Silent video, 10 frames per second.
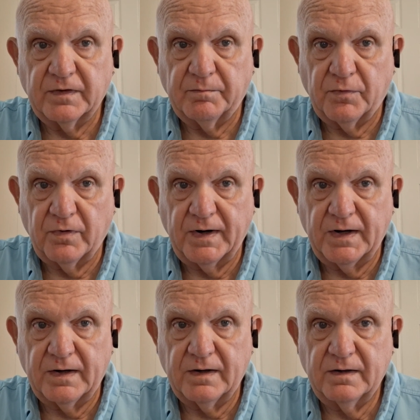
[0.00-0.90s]
the
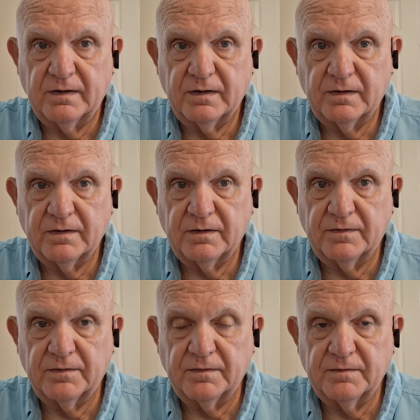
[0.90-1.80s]
bread,
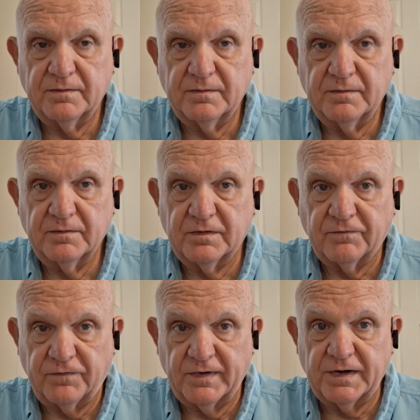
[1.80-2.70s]
the
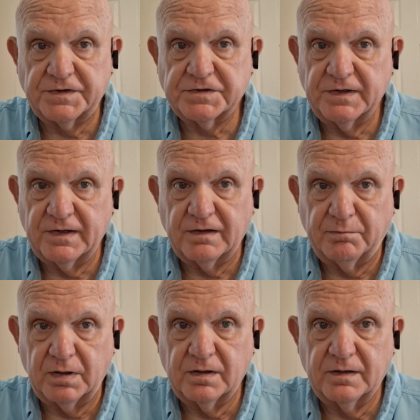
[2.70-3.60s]
flesh, and the
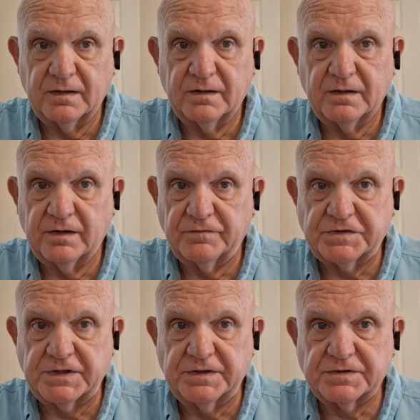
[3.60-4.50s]
blood of
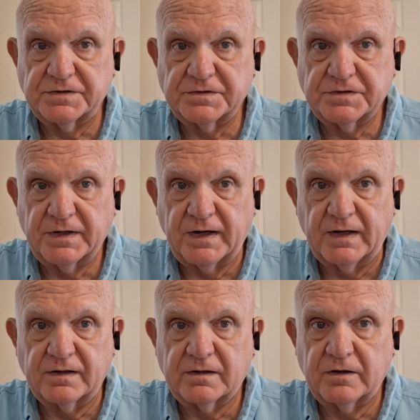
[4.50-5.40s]
Jesus
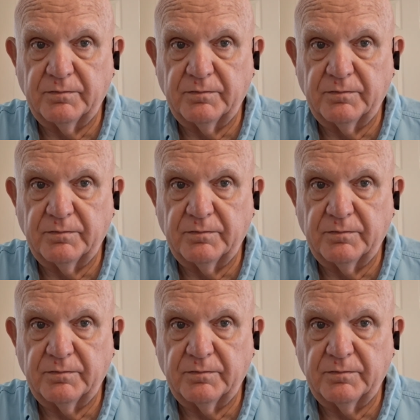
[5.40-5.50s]
at